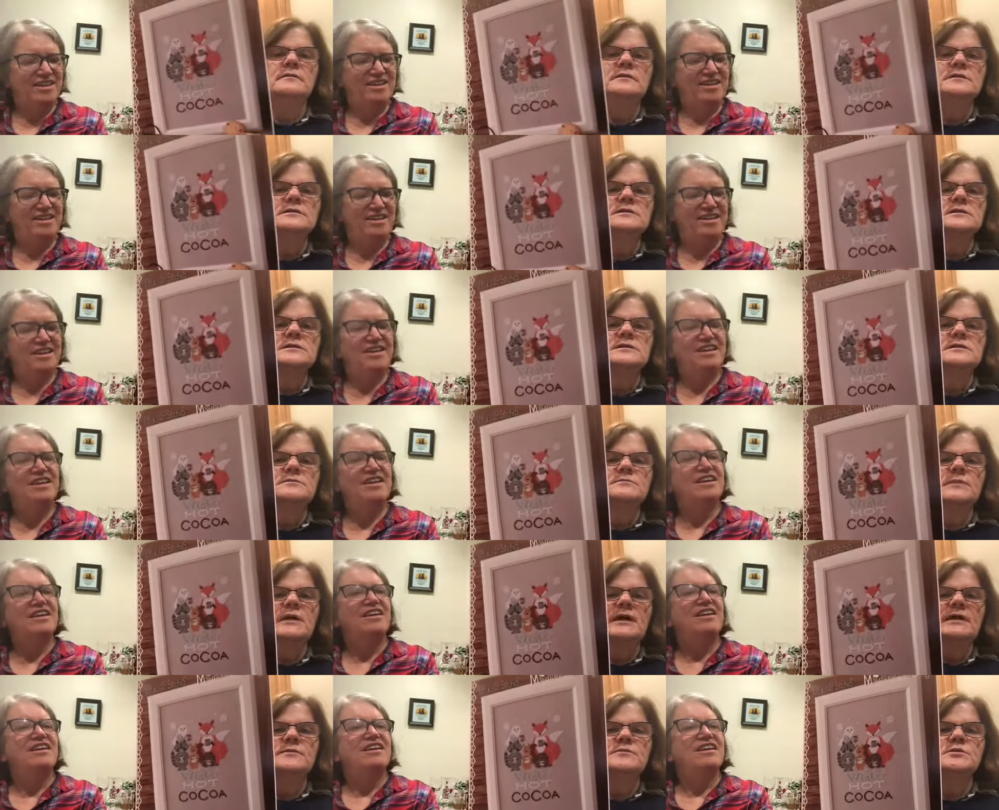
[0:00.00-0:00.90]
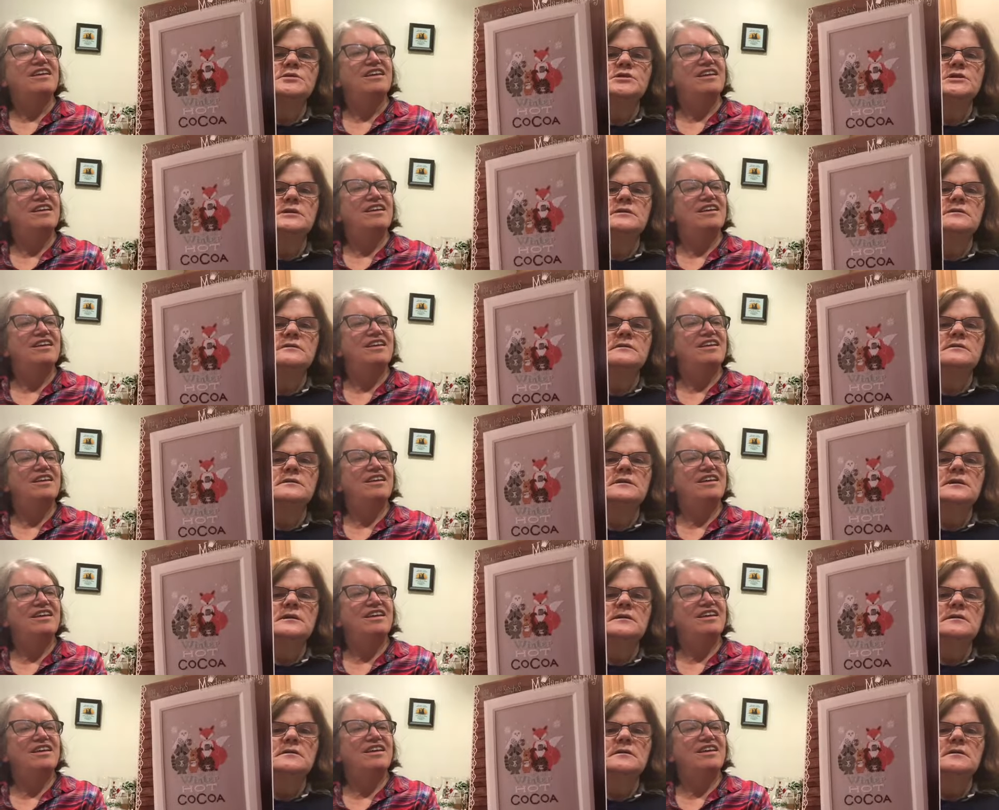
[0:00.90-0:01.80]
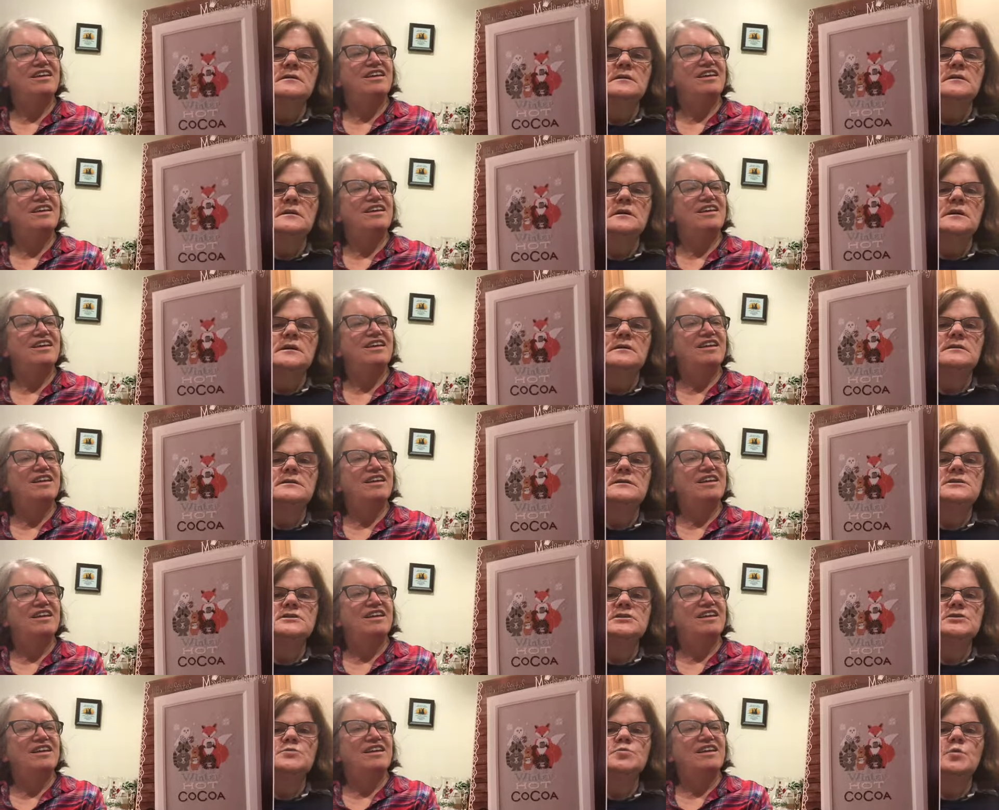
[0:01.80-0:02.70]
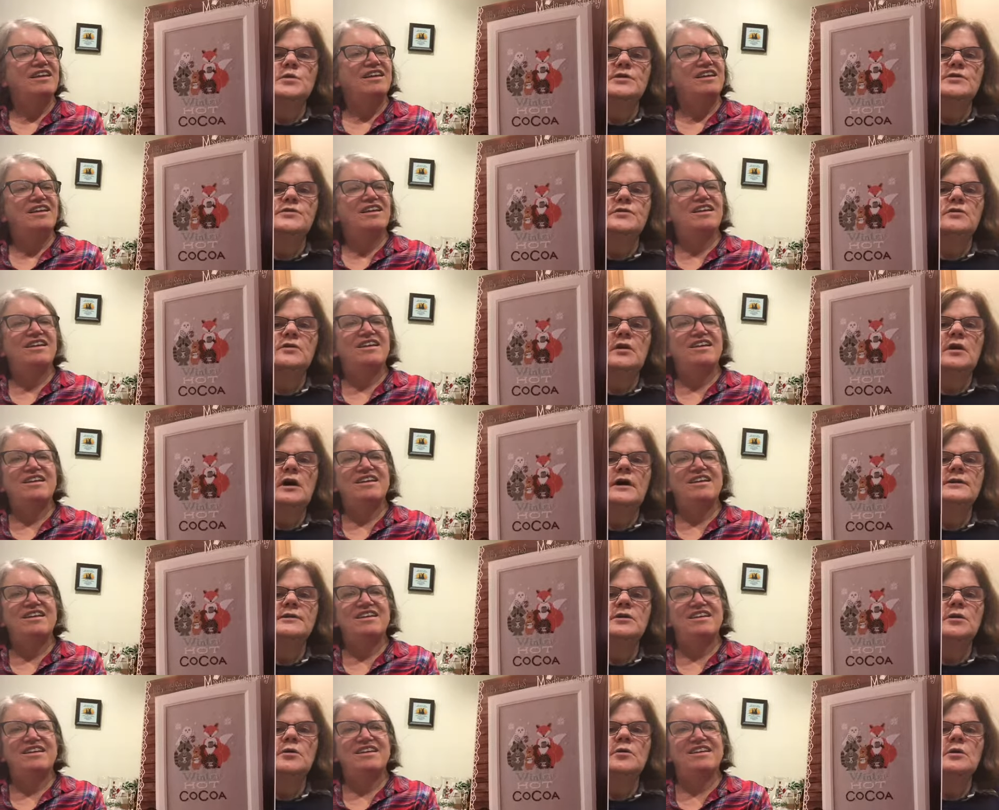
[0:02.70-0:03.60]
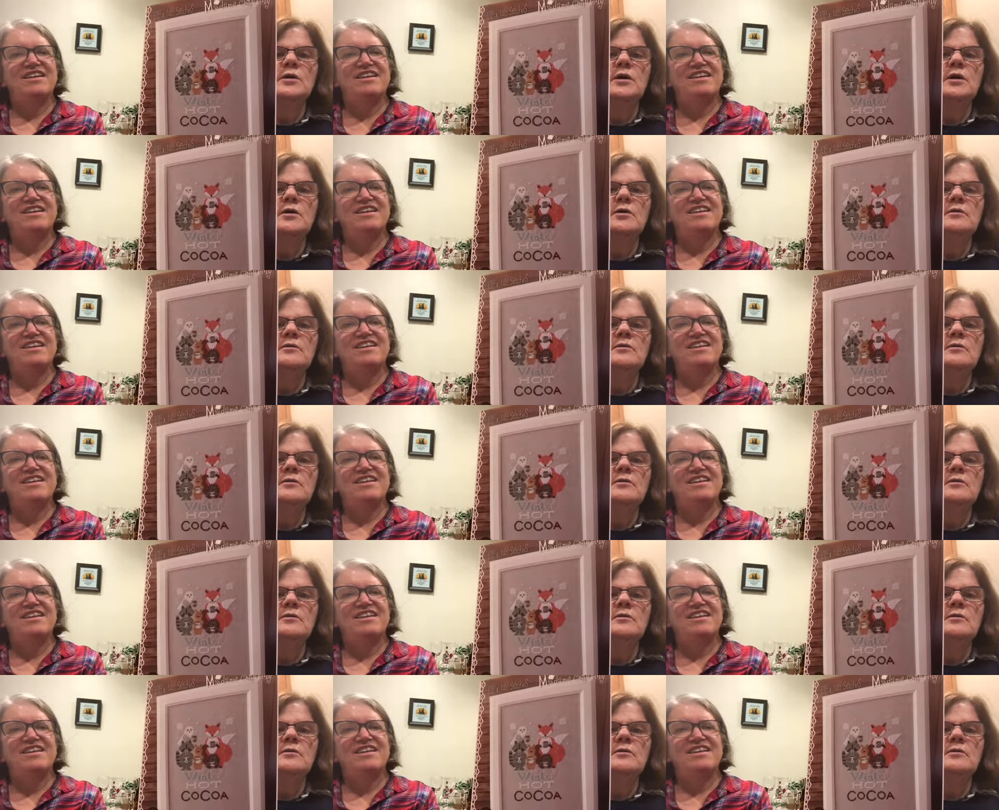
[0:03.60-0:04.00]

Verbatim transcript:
Speaker 1: this is Madame Chantilly, and this is Winter Hot Cocoa